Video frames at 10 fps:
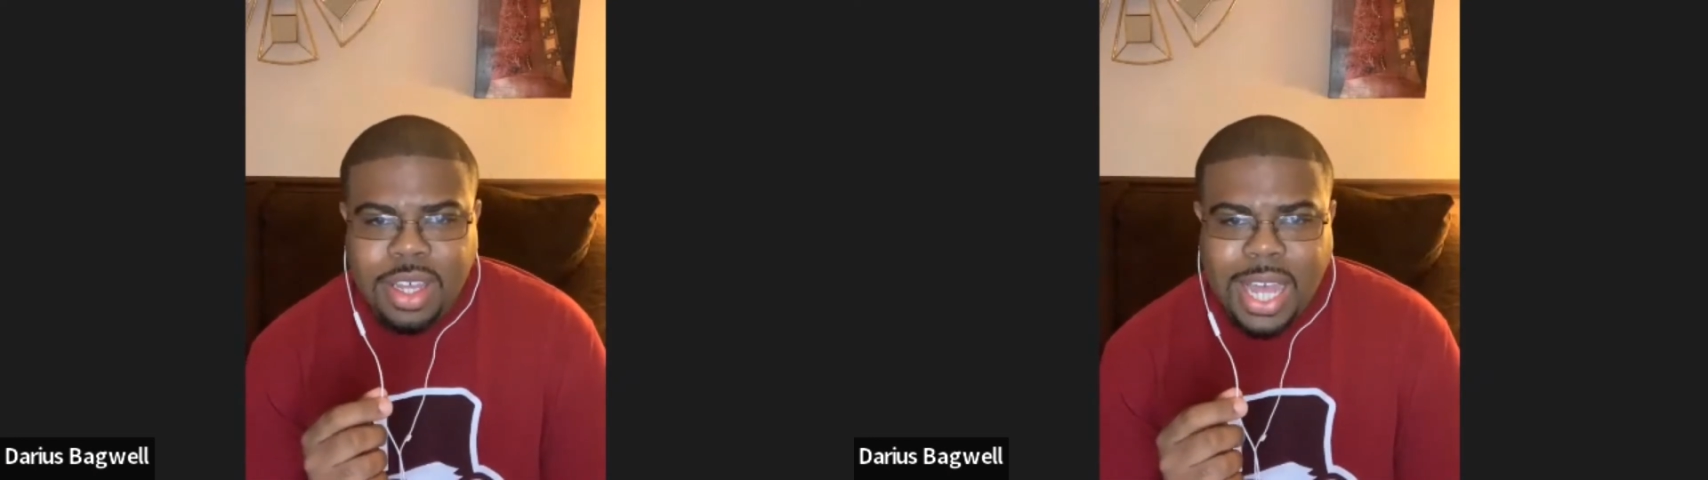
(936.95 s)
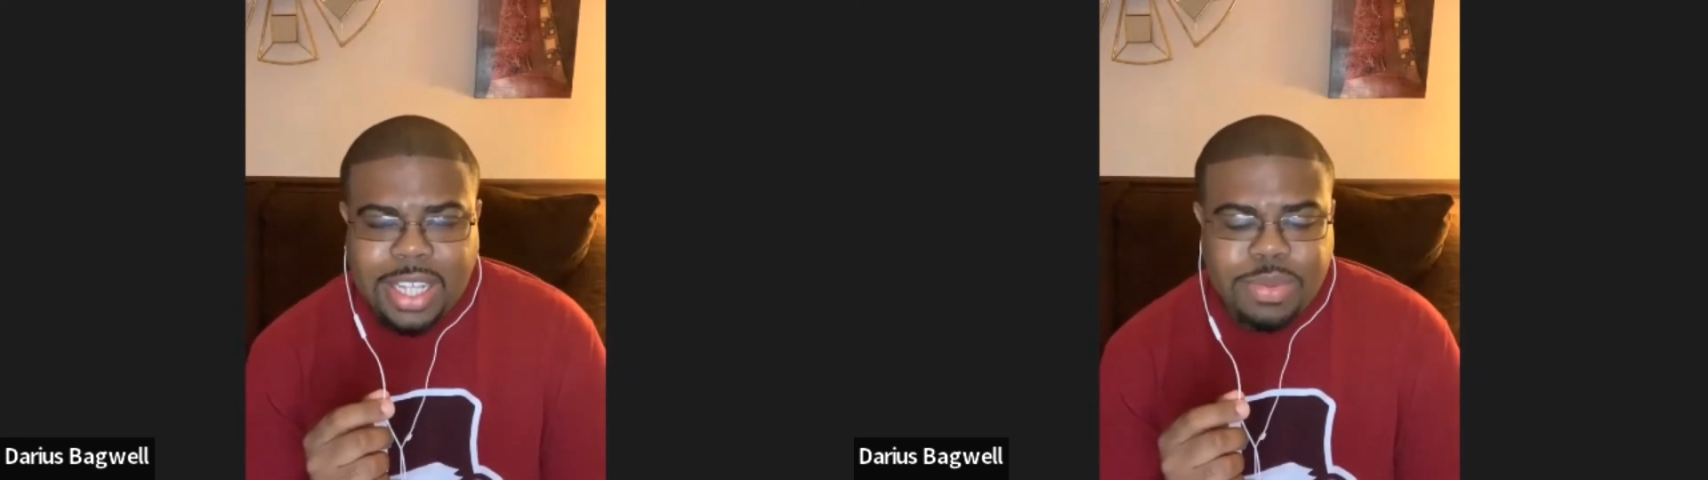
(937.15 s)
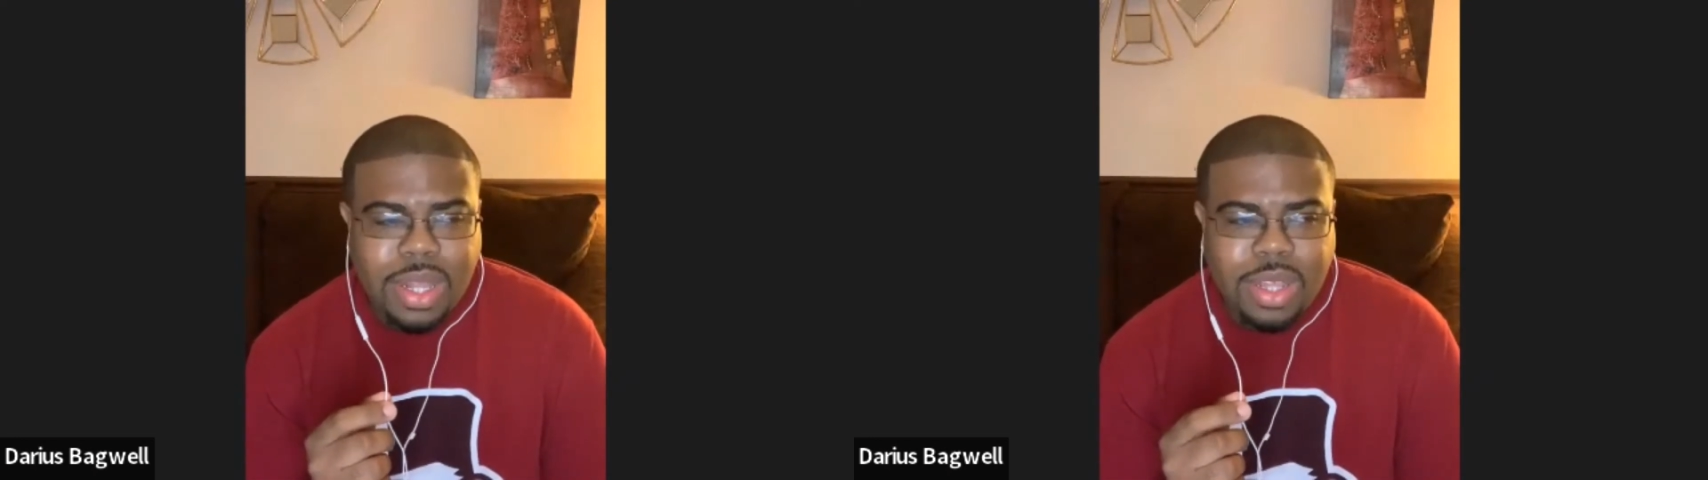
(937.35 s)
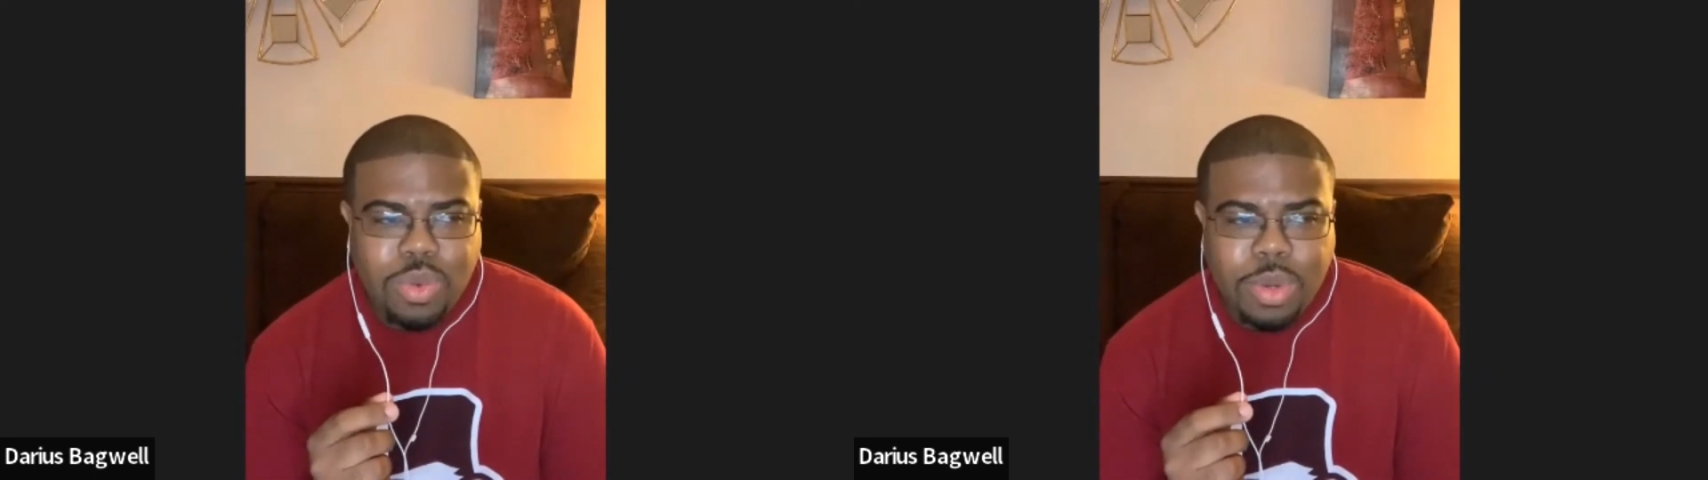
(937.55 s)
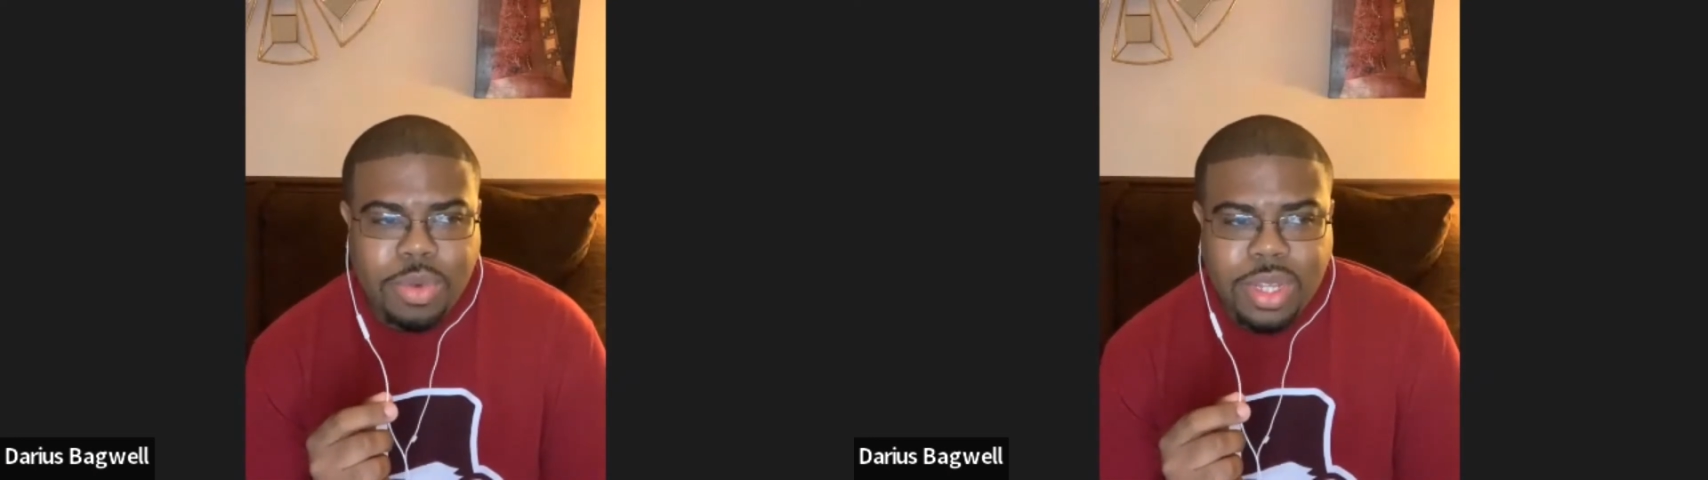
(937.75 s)
And that's probably
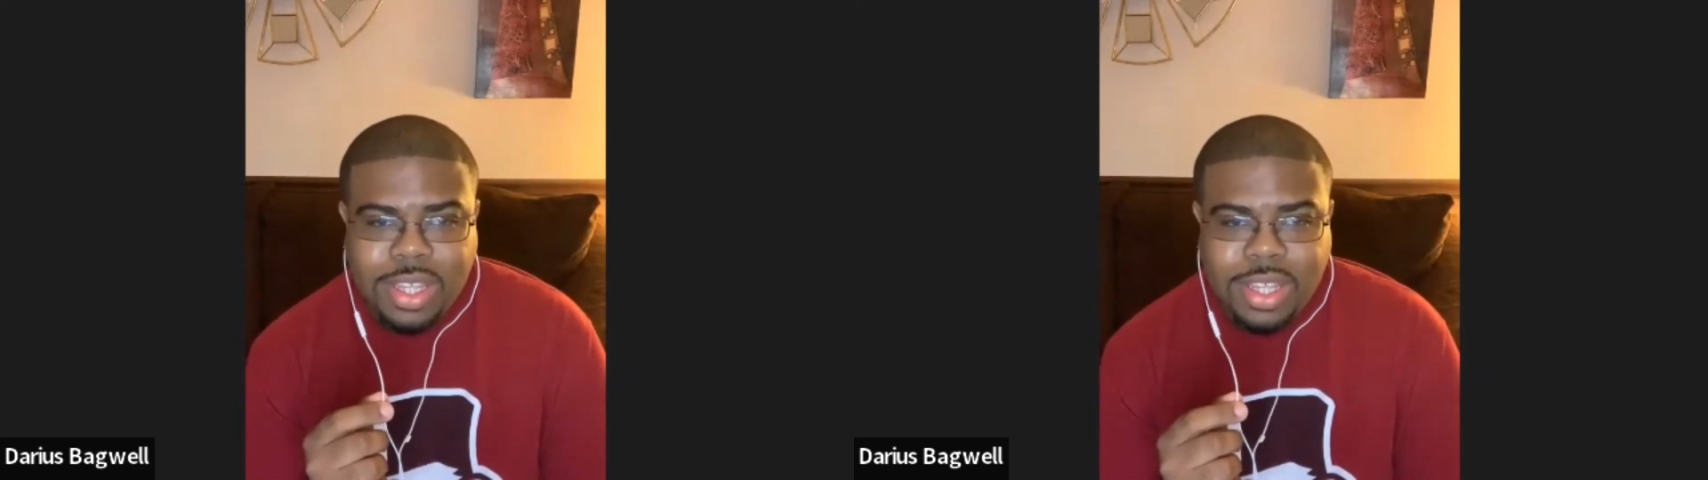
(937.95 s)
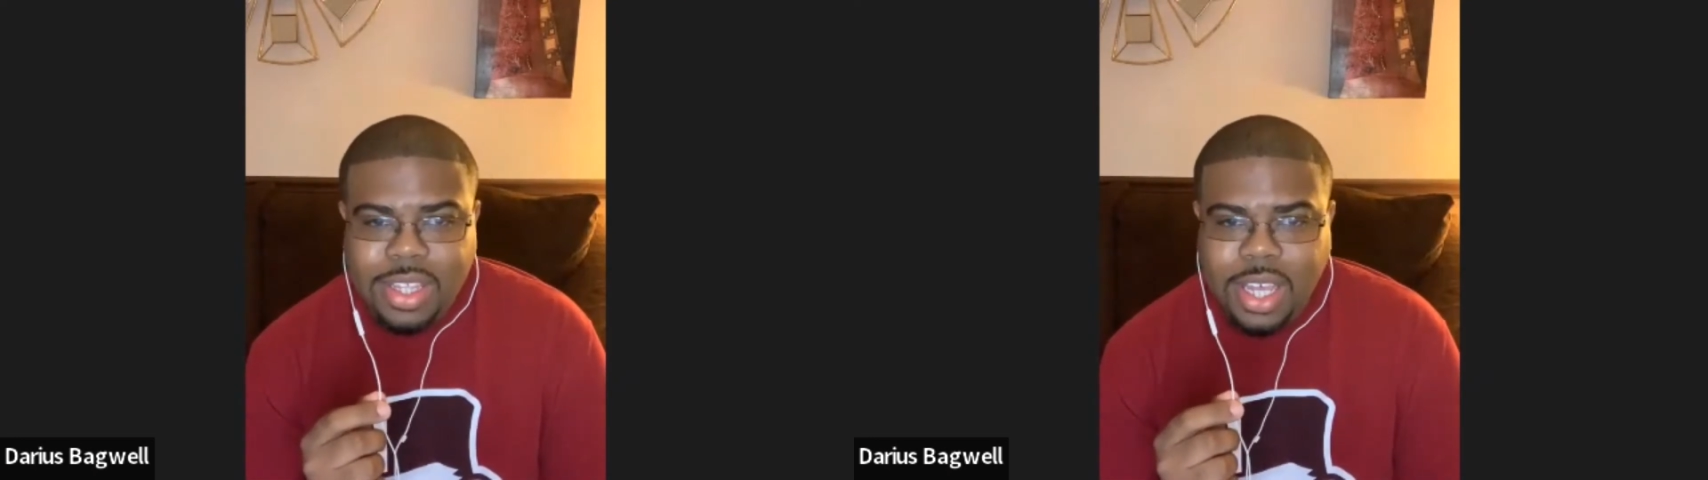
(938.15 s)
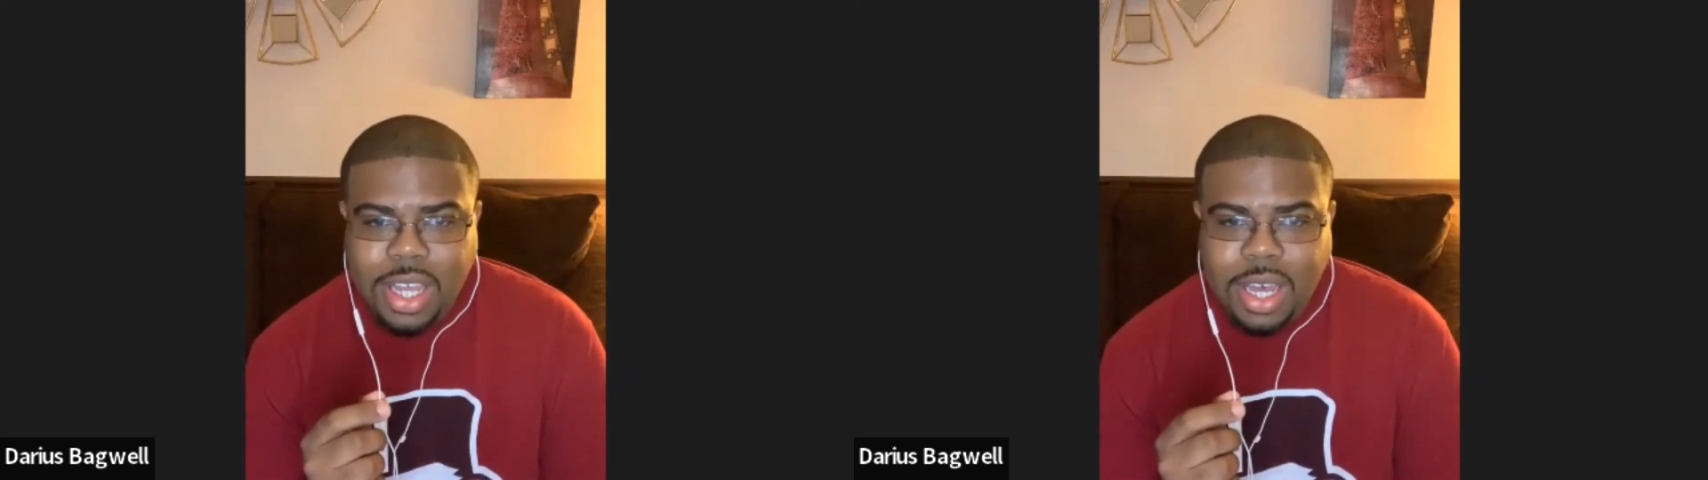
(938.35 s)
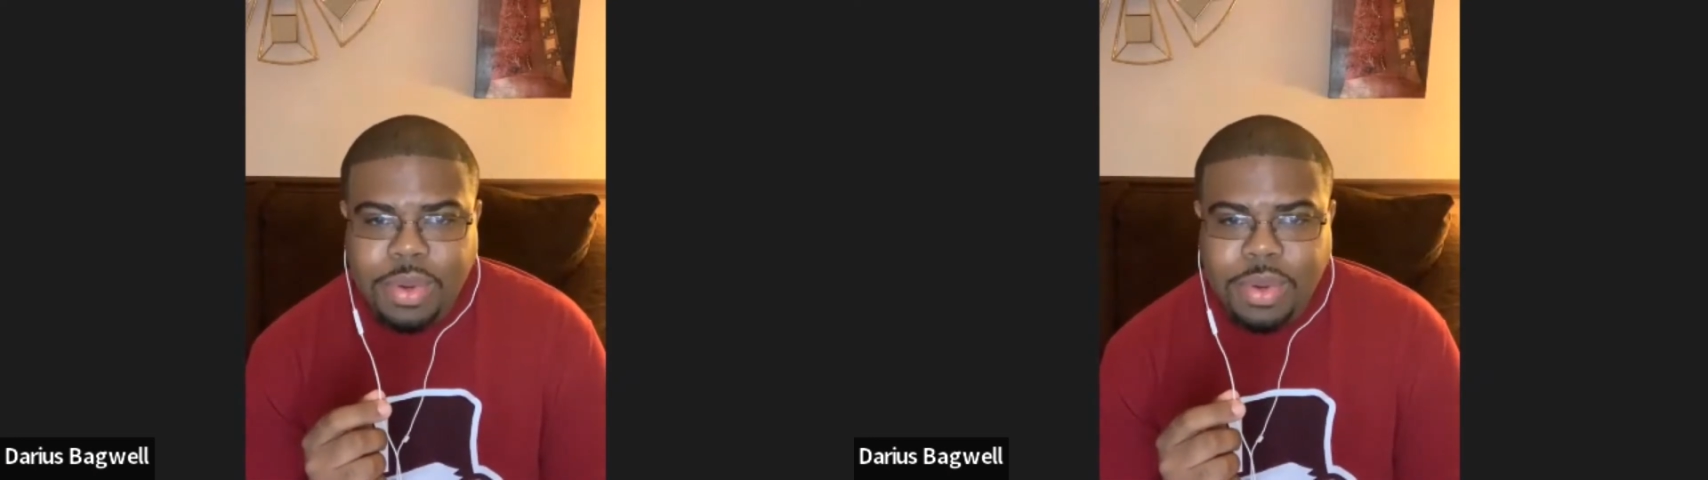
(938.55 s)
one more other thing I